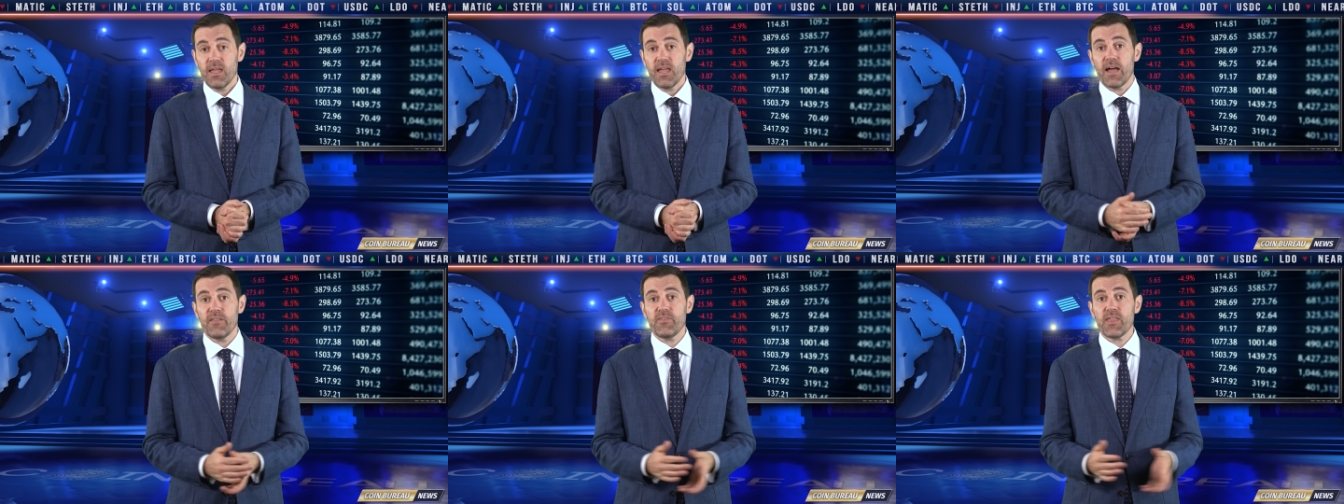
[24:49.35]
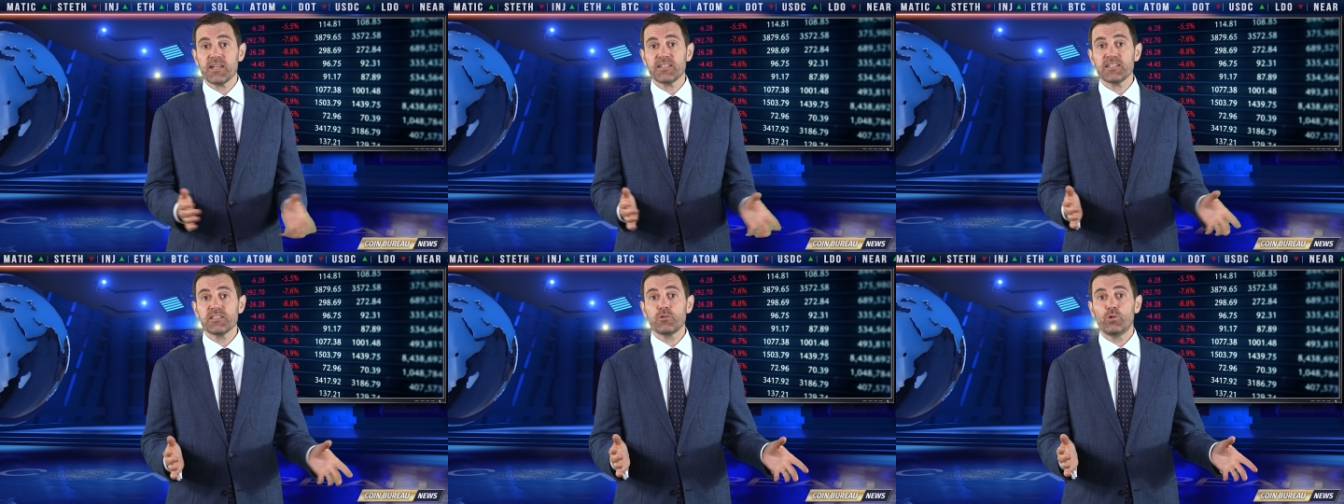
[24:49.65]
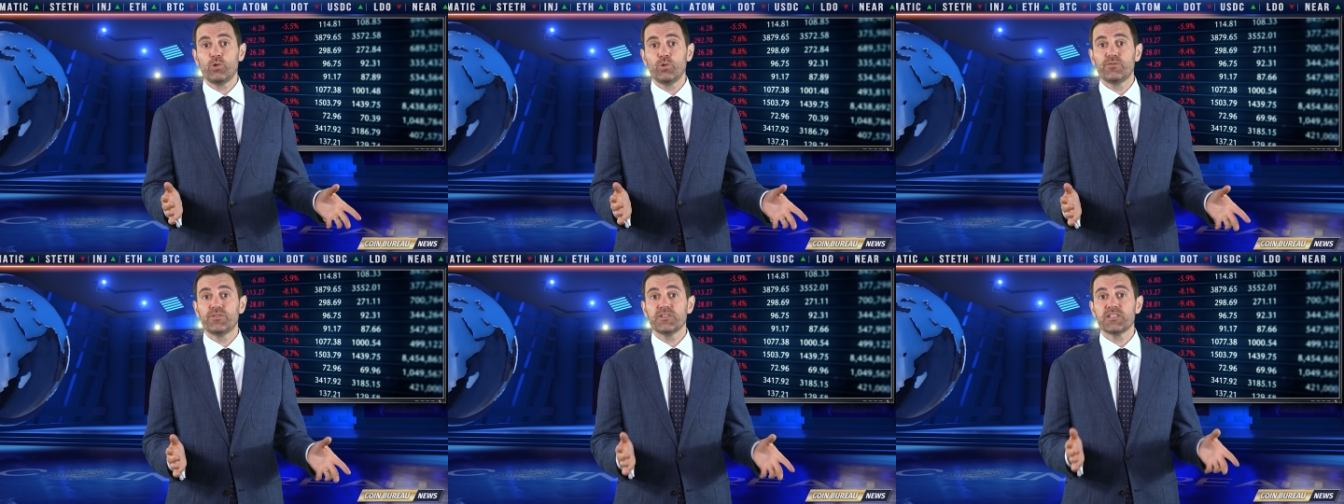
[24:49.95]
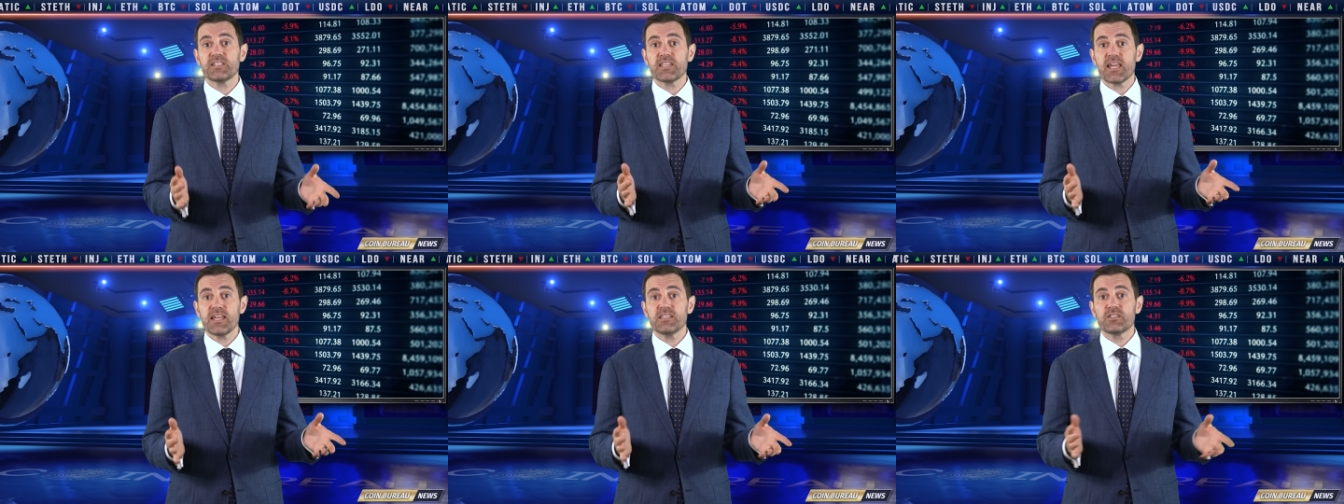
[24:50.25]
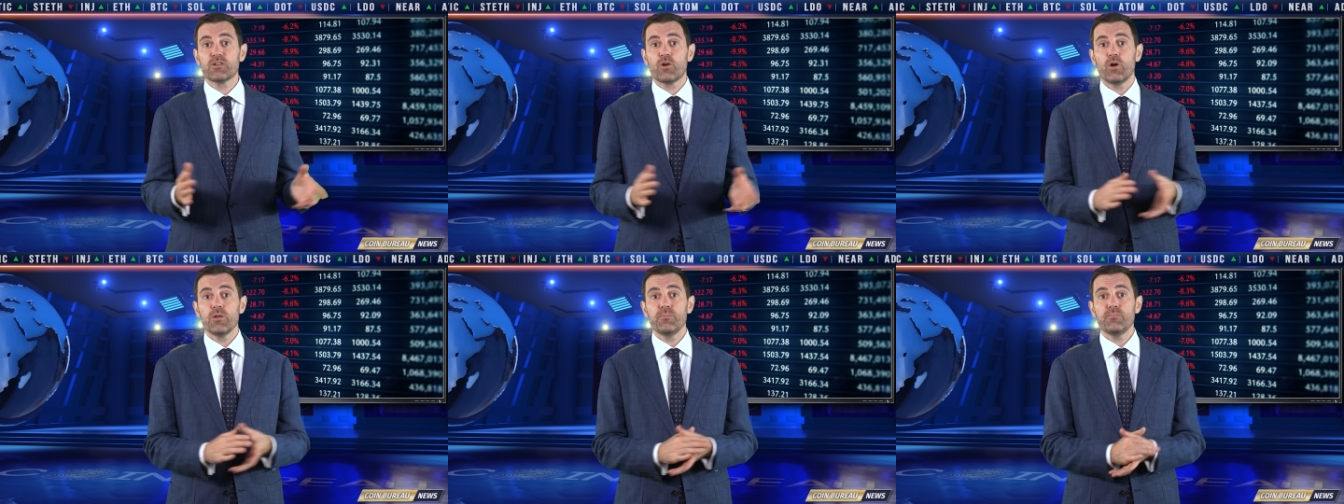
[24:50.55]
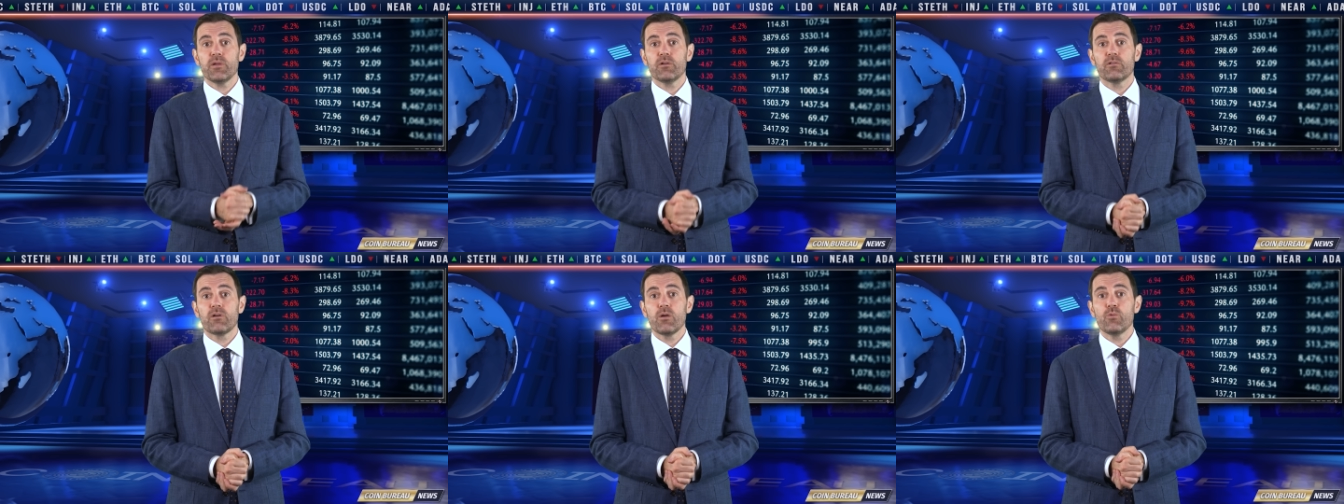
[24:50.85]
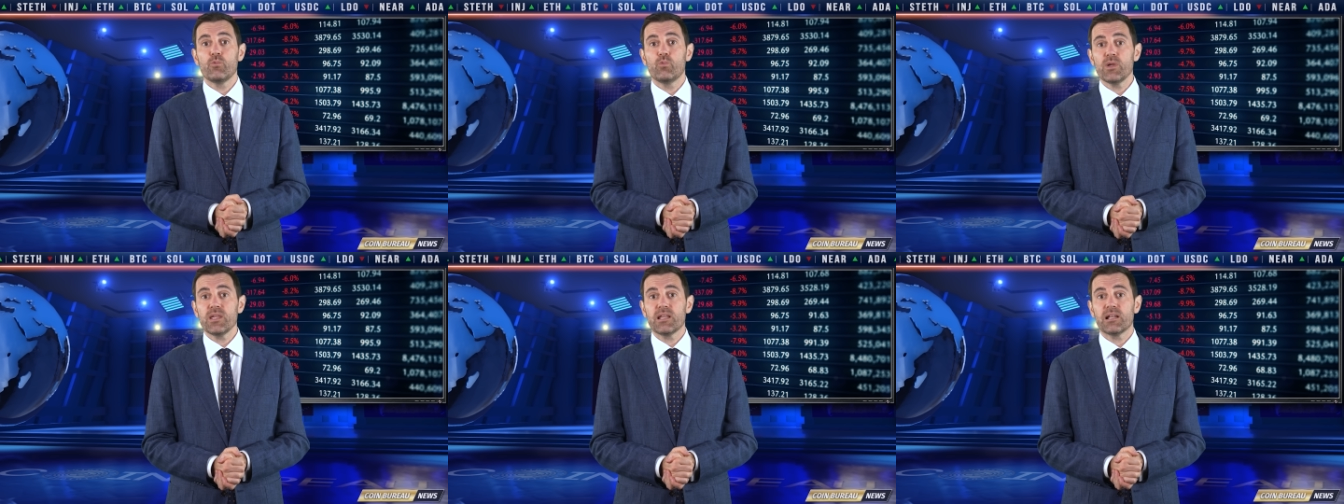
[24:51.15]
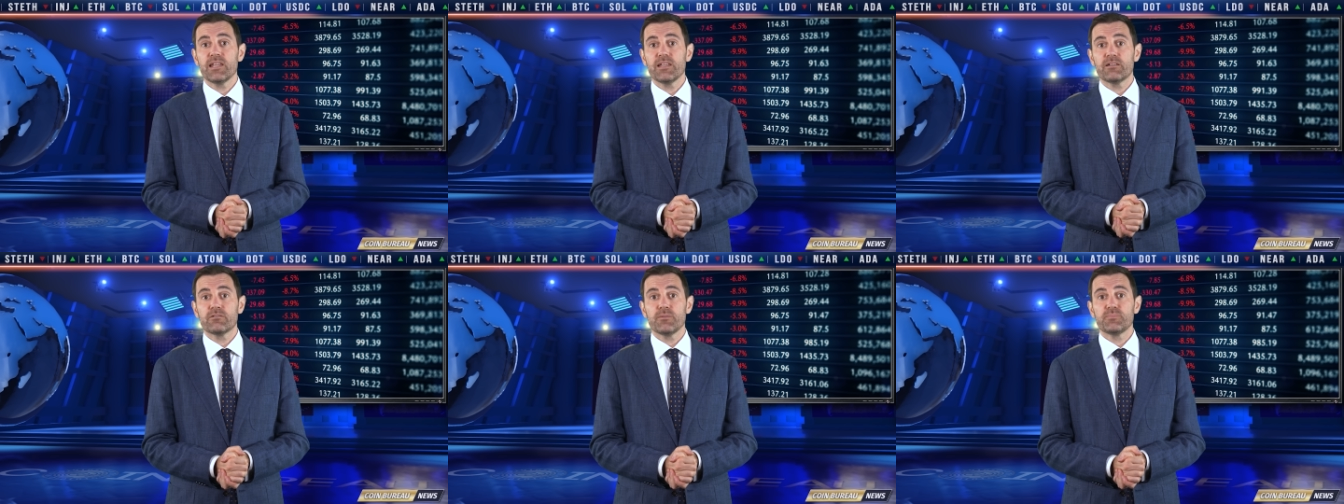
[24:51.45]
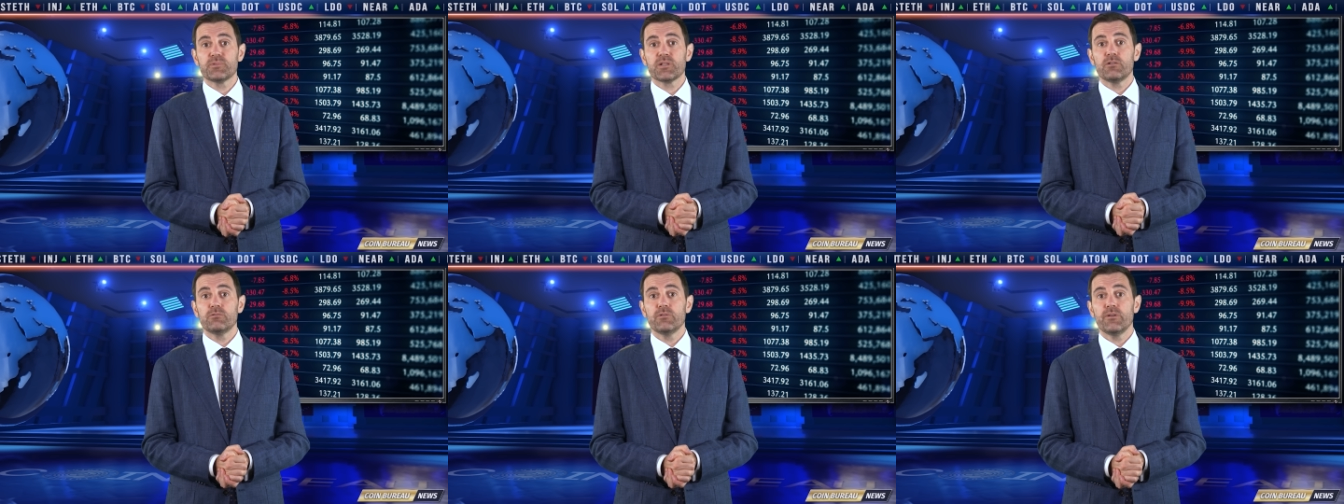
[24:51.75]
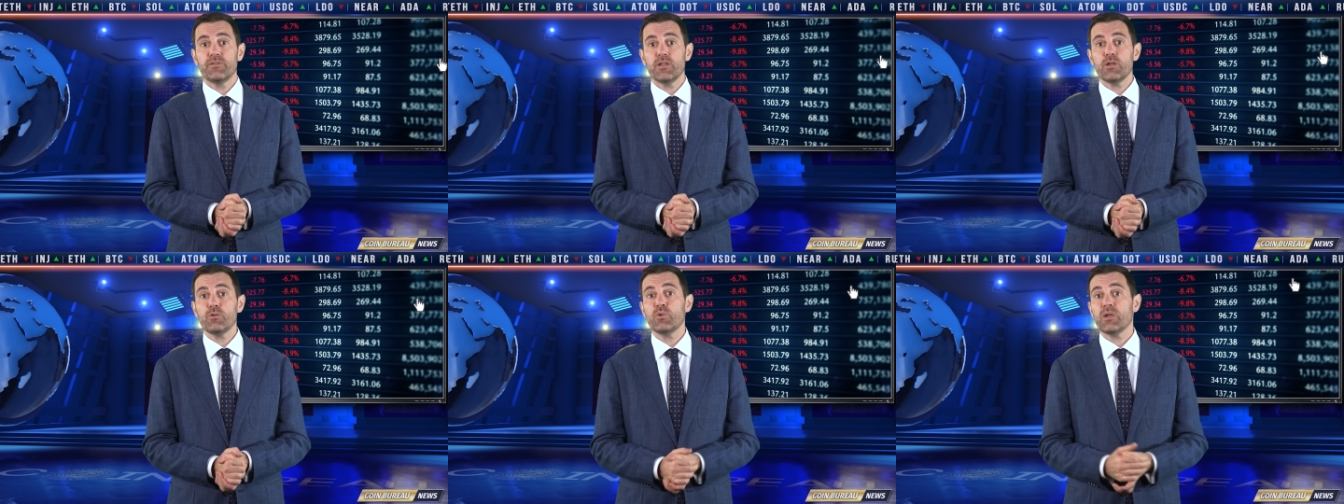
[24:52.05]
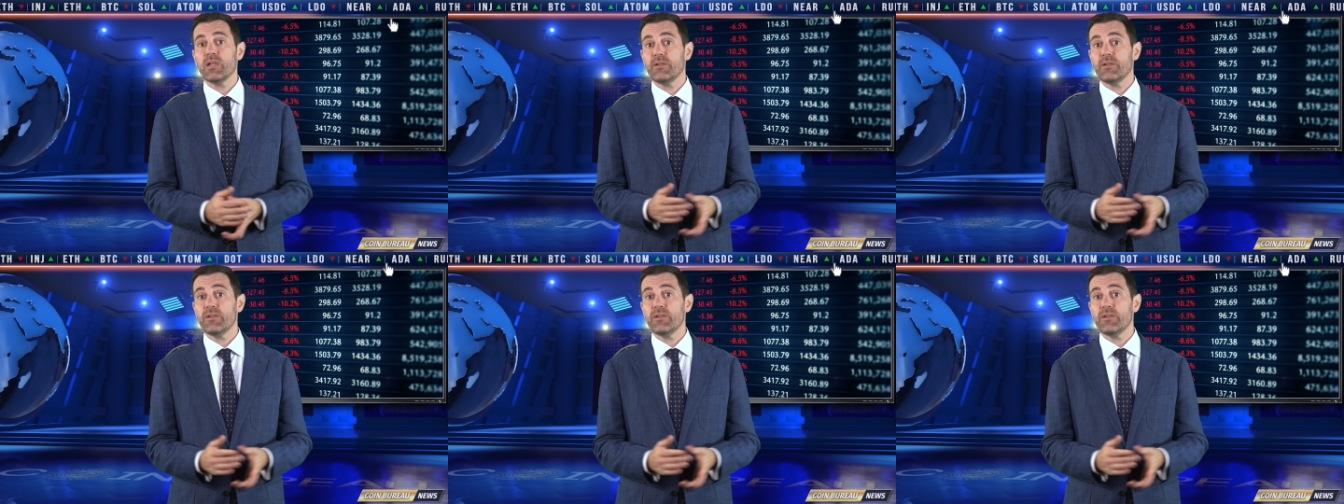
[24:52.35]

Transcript: And that is all for today's Coin Bureau Weekly Crypto Review.